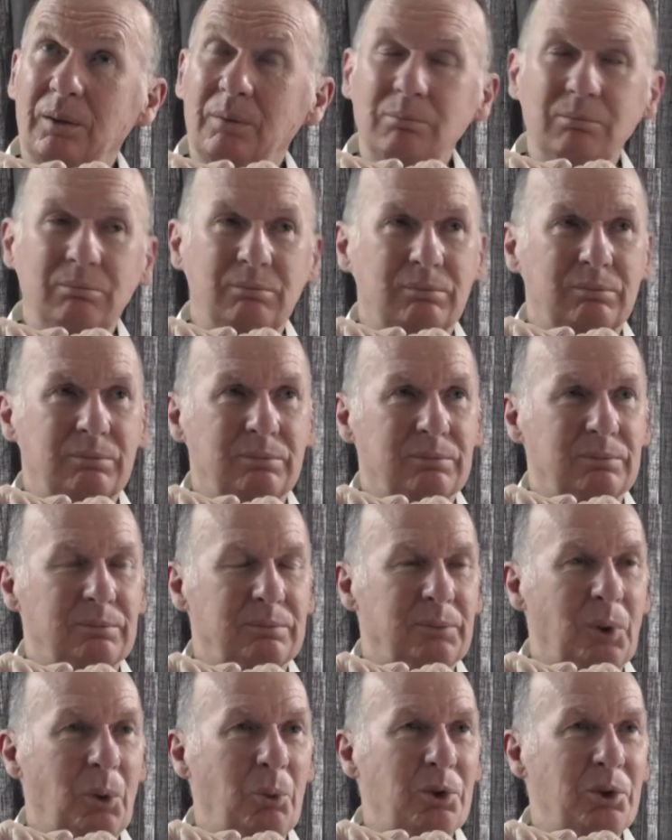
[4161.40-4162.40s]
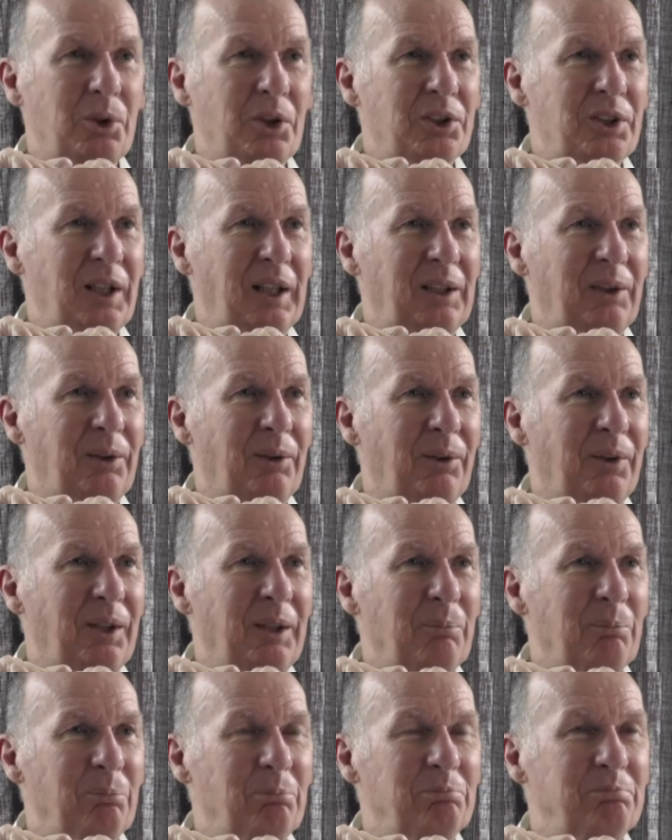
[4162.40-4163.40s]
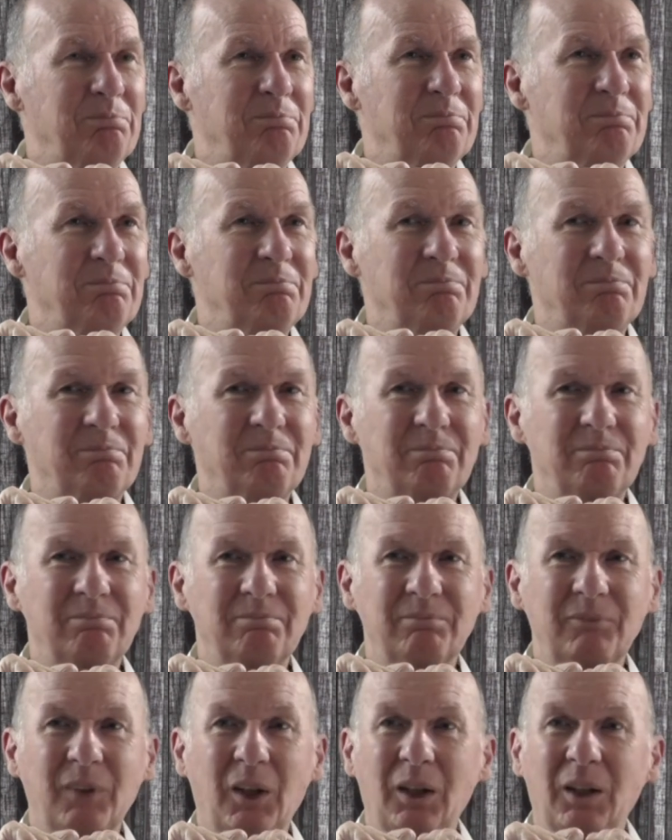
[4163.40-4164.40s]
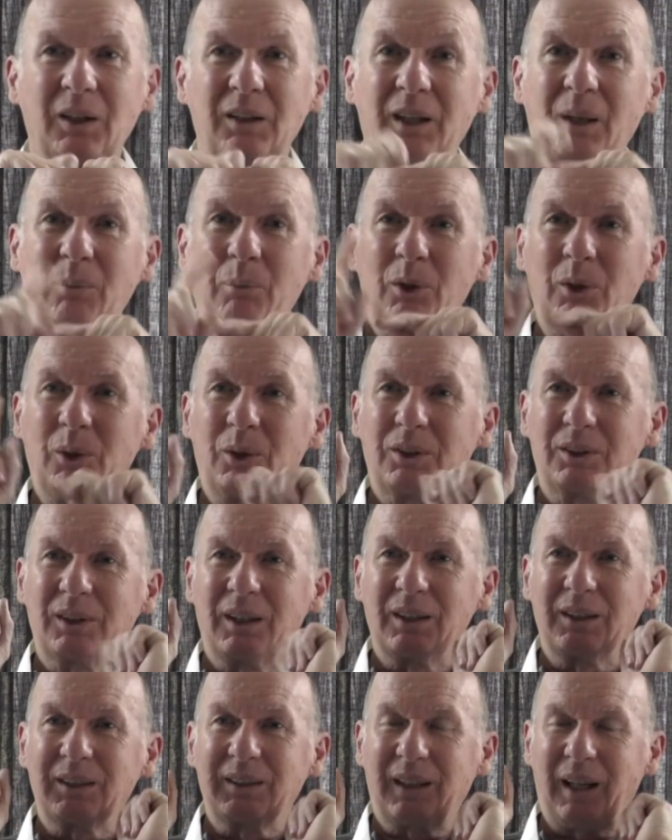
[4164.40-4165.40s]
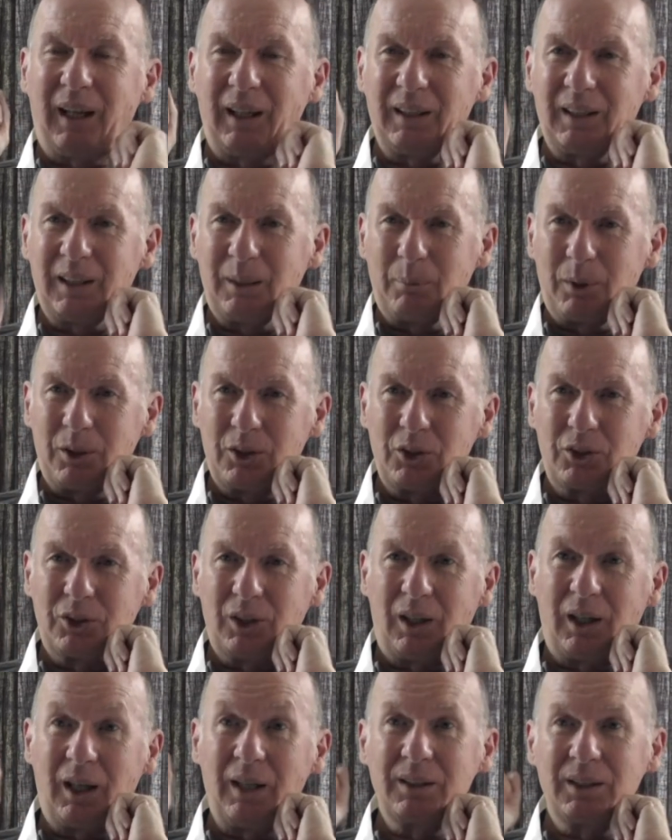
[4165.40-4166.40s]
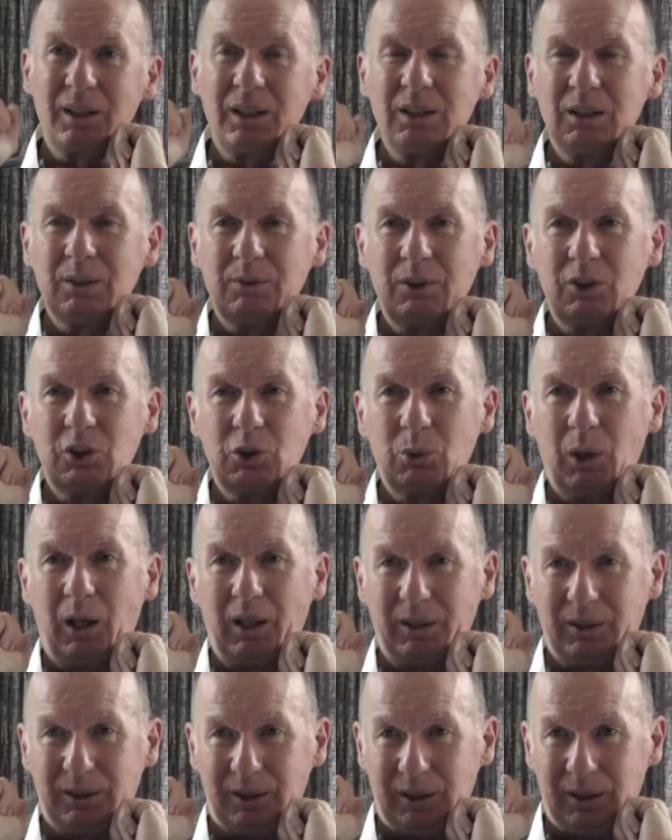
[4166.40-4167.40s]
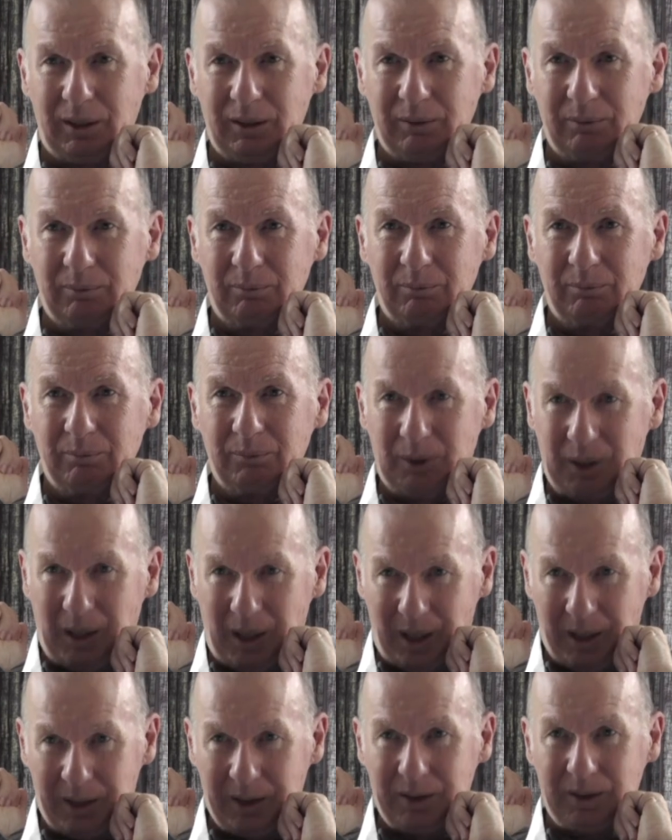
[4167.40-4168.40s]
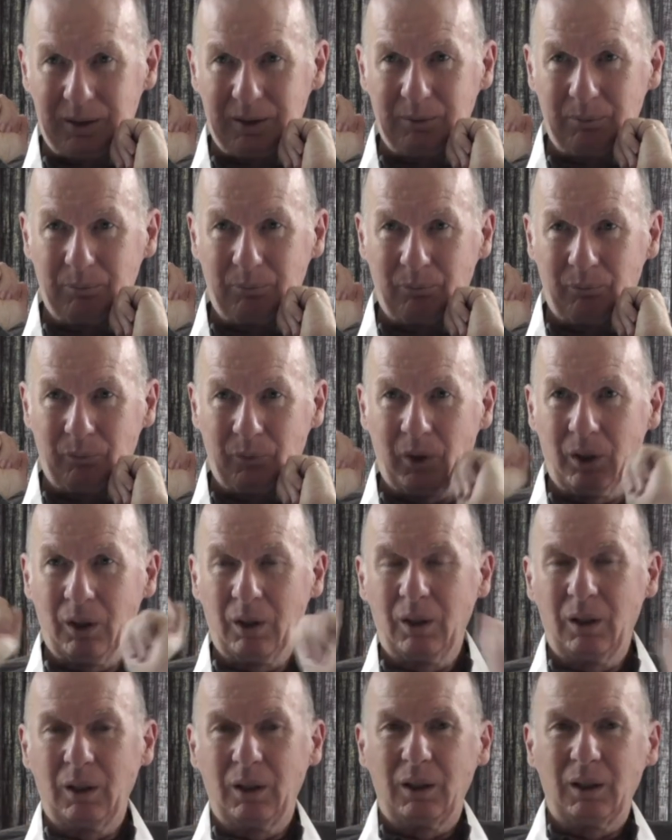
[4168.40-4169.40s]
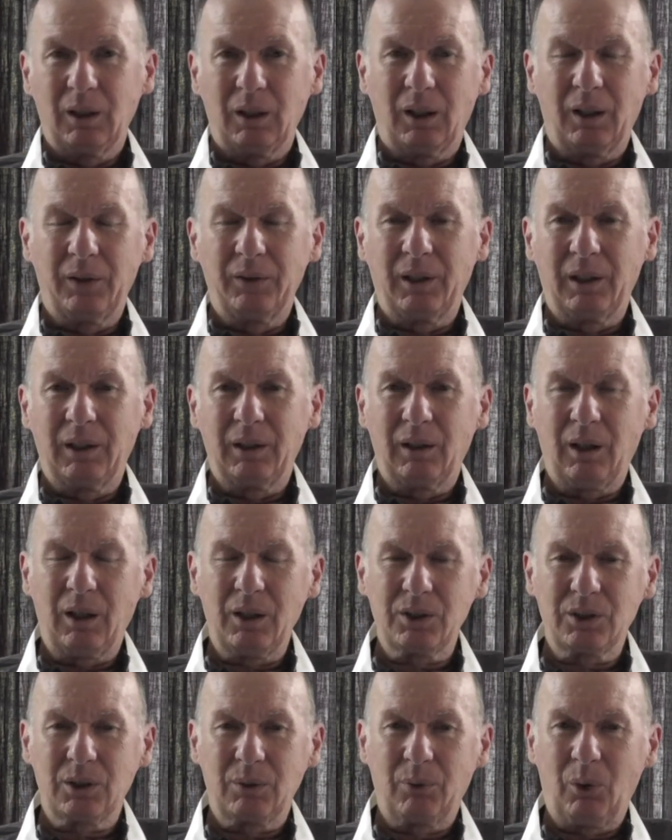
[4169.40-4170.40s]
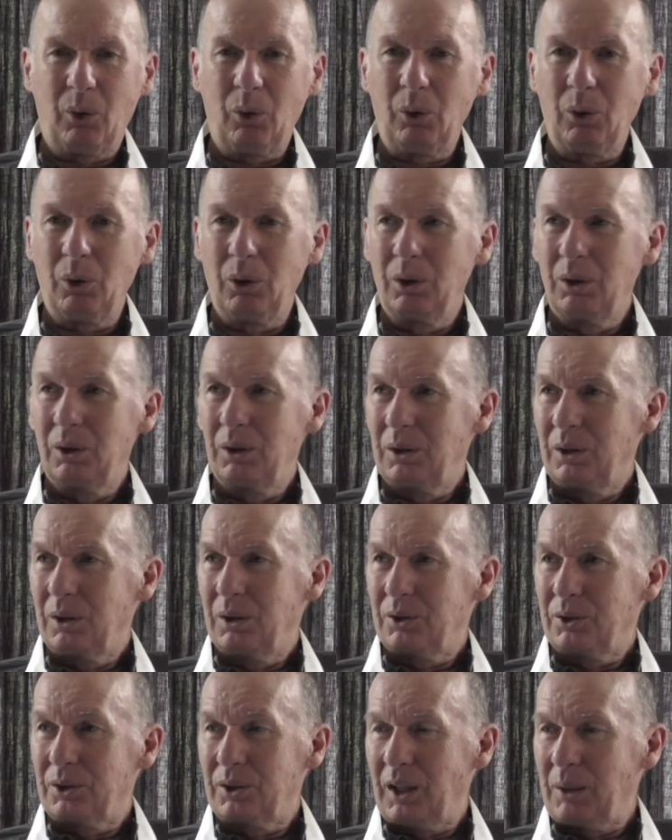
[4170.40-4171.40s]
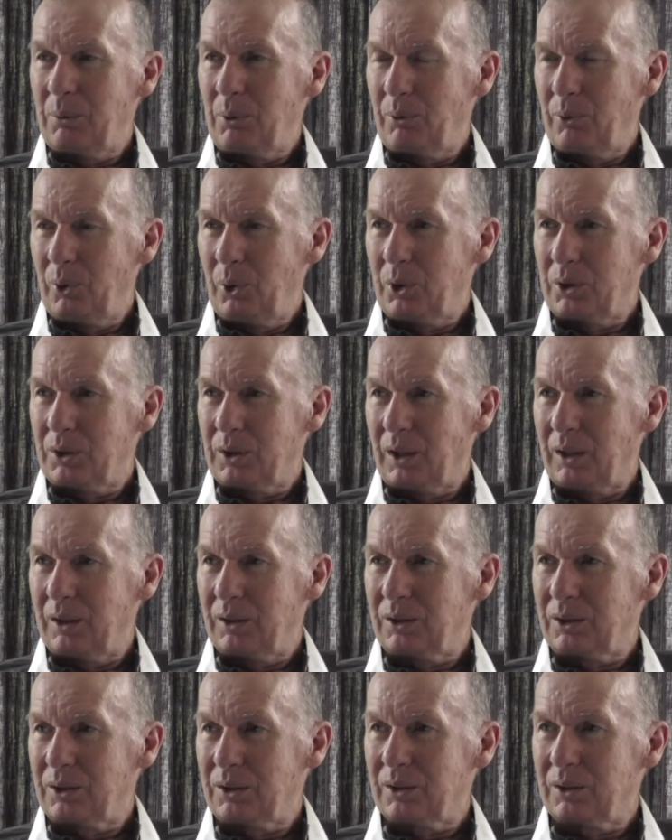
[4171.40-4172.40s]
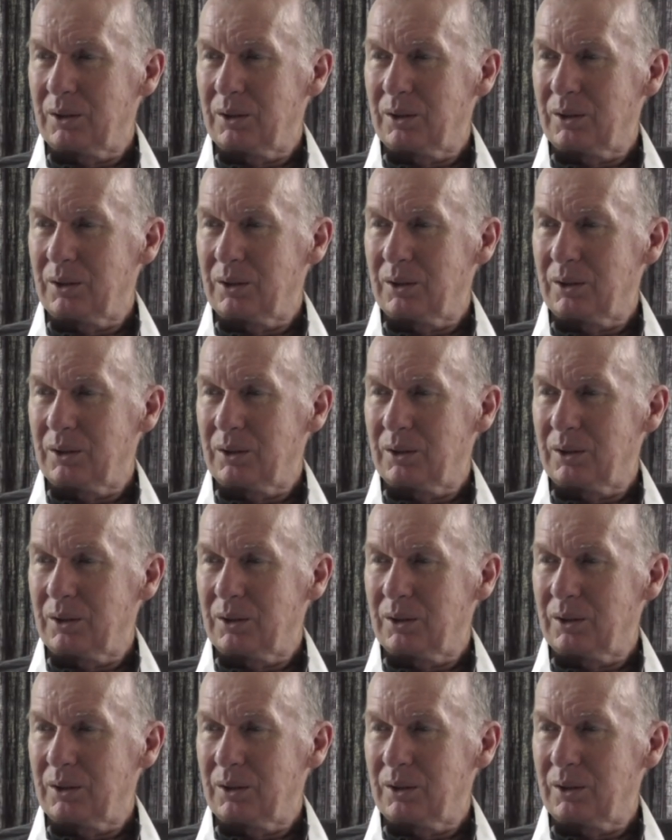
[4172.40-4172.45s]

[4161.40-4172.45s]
hmm, what was our second theme? Then we looked at Kalyanamittata and individuality. Yes. And then last of all, today we've looked at